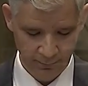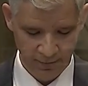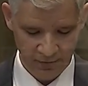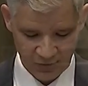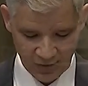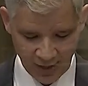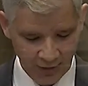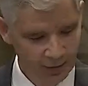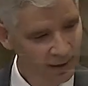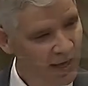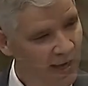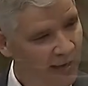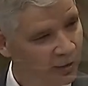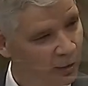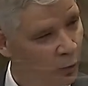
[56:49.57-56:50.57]
The second
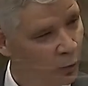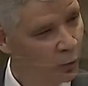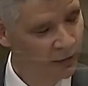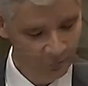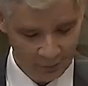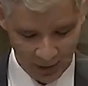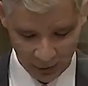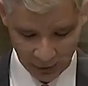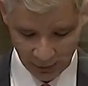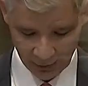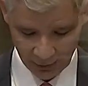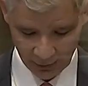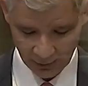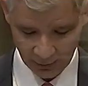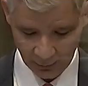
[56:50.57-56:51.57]
category of
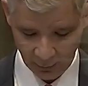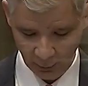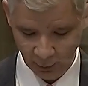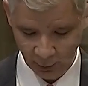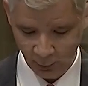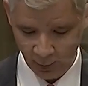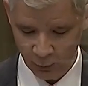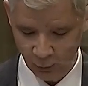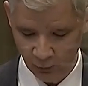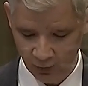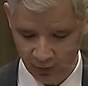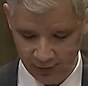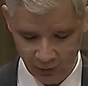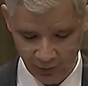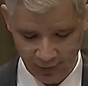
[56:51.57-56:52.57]
measures we request
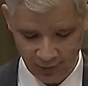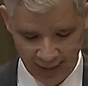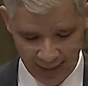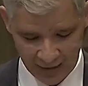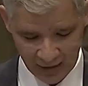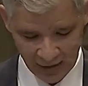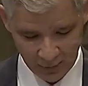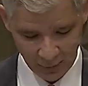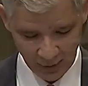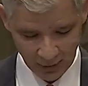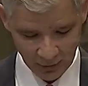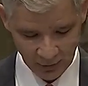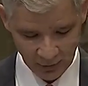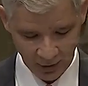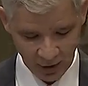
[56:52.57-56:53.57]
relate to the hate
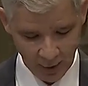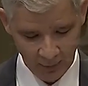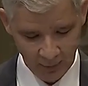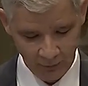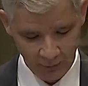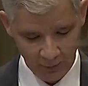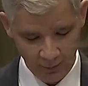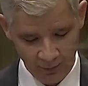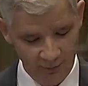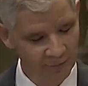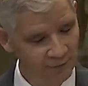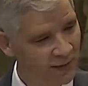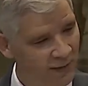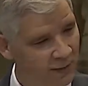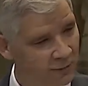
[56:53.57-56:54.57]
speech coming from the
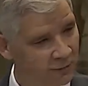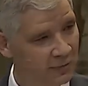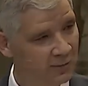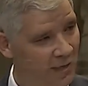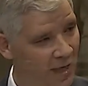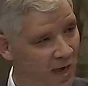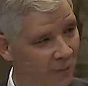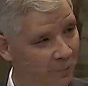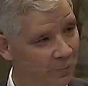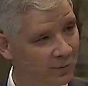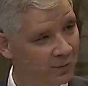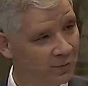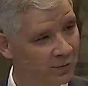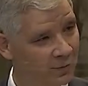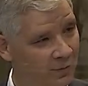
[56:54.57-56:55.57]
very top
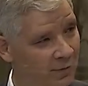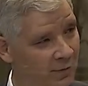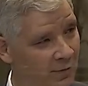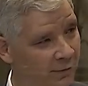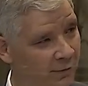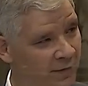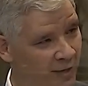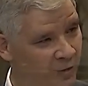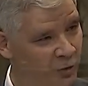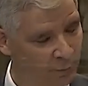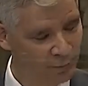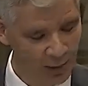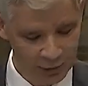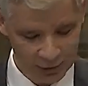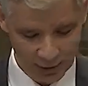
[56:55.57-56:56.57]
of the
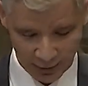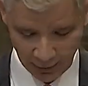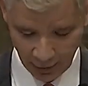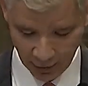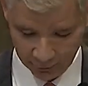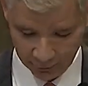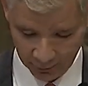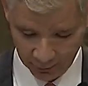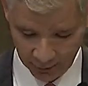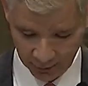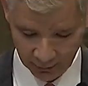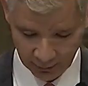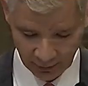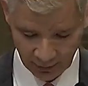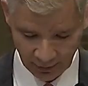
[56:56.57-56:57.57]
Azerbaijani government
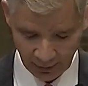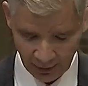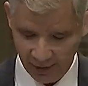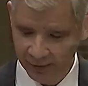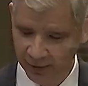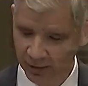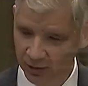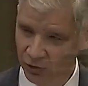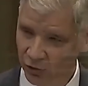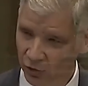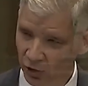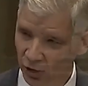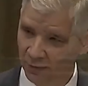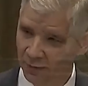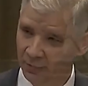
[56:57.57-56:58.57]
in the
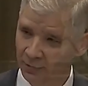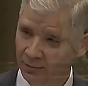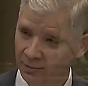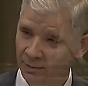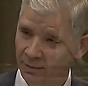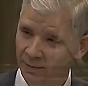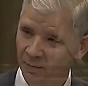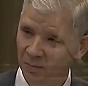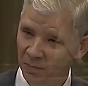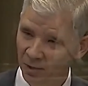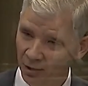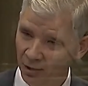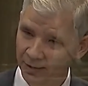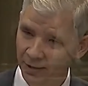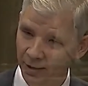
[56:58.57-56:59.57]
disturbing
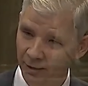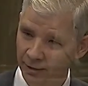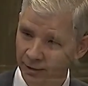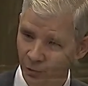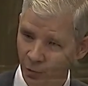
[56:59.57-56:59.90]
military